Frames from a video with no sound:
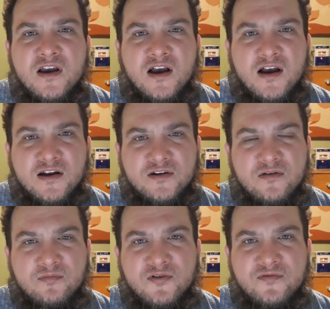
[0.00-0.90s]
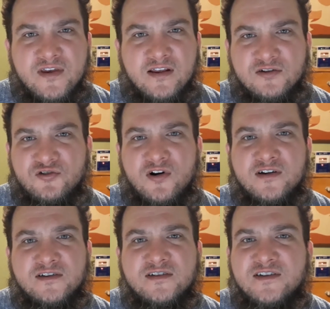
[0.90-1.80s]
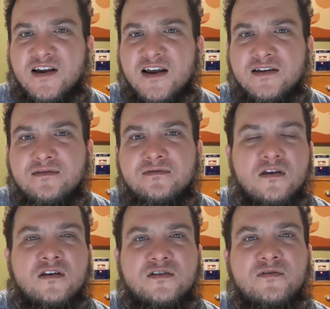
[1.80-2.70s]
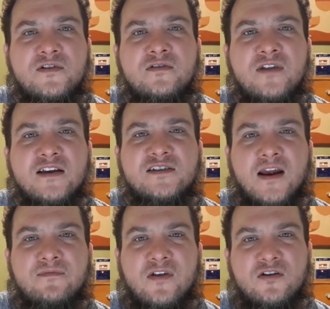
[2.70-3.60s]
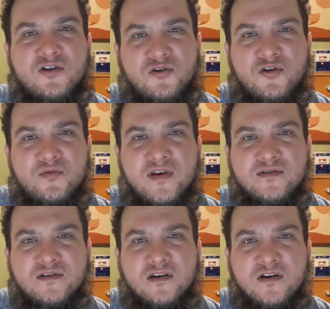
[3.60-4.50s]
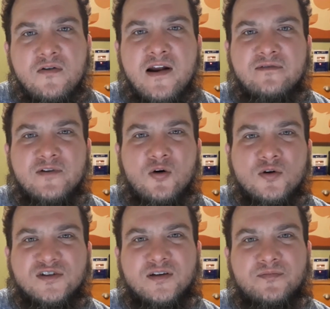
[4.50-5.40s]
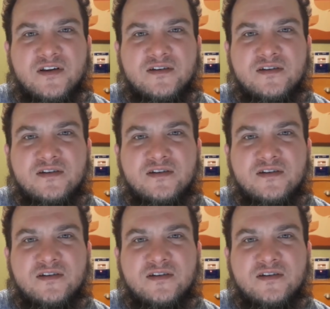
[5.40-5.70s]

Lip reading: to improve the electronics inside. So until next time, fellow YouTubians, go out and record something.